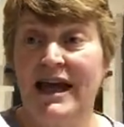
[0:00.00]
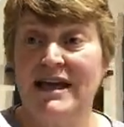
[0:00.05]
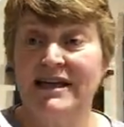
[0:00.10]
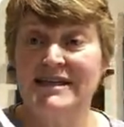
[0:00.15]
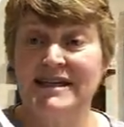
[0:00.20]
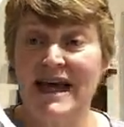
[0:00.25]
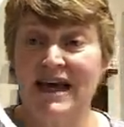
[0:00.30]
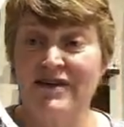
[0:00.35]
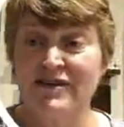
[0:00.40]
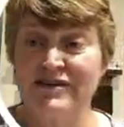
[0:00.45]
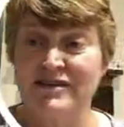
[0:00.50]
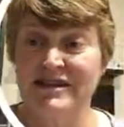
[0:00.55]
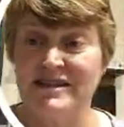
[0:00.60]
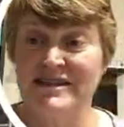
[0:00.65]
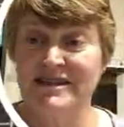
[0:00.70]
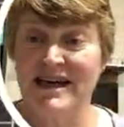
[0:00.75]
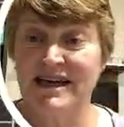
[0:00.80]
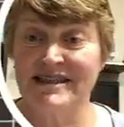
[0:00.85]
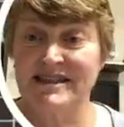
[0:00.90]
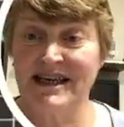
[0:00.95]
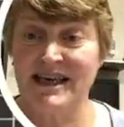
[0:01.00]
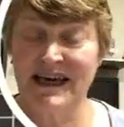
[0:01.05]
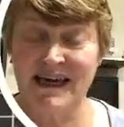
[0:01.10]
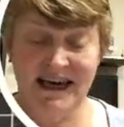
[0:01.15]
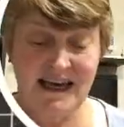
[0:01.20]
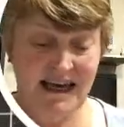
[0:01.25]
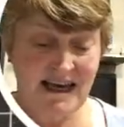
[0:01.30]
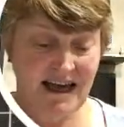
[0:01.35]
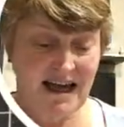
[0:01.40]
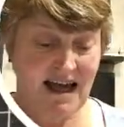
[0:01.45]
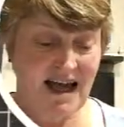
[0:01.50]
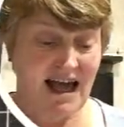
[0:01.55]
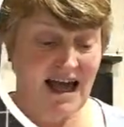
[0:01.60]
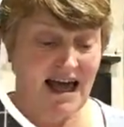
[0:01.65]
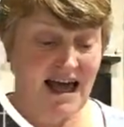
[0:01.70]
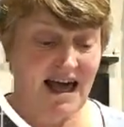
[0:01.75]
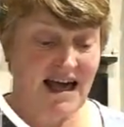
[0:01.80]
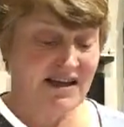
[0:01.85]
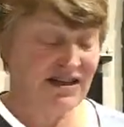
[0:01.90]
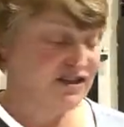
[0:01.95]
get you down onto the desk here
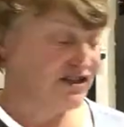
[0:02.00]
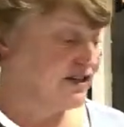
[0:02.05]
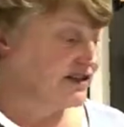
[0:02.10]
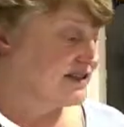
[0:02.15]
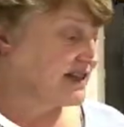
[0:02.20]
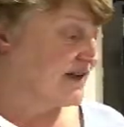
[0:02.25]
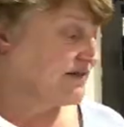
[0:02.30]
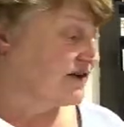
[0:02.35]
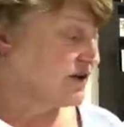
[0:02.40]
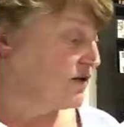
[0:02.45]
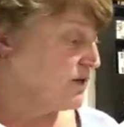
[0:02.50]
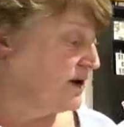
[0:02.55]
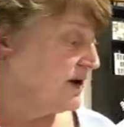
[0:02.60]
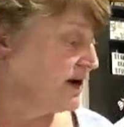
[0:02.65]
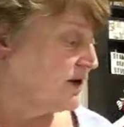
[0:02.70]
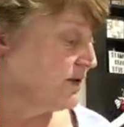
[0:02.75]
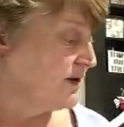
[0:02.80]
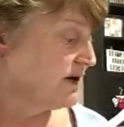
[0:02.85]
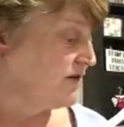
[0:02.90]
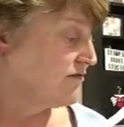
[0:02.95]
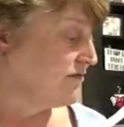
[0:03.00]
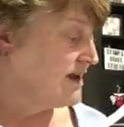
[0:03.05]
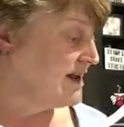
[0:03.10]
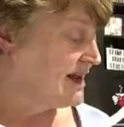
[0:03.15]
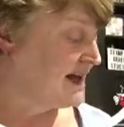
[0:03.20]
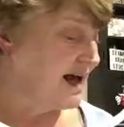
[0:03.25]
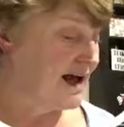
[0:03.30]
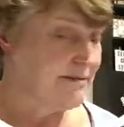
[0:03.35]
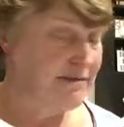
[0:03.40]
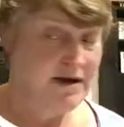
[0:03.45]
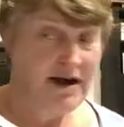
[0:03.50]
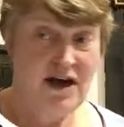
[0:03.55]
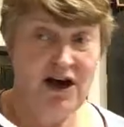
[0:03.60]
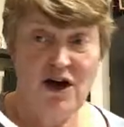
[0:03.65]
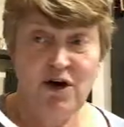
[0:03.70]
and just have a quick recap.